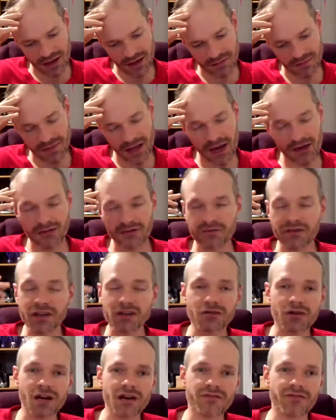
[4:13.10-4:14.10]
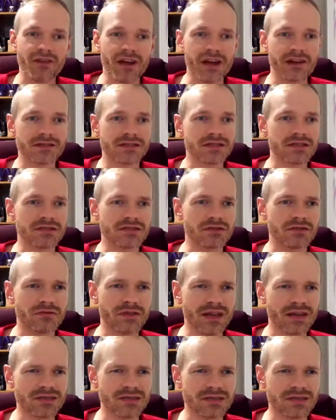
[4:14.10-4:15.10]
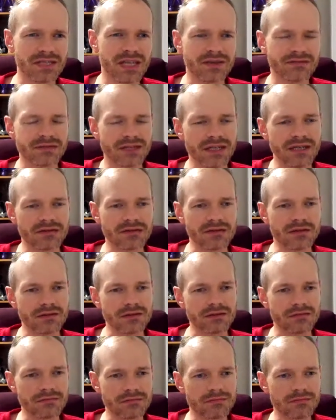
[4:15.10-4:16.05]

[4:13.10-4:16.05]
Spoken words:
every vehicle I've had since 2017, the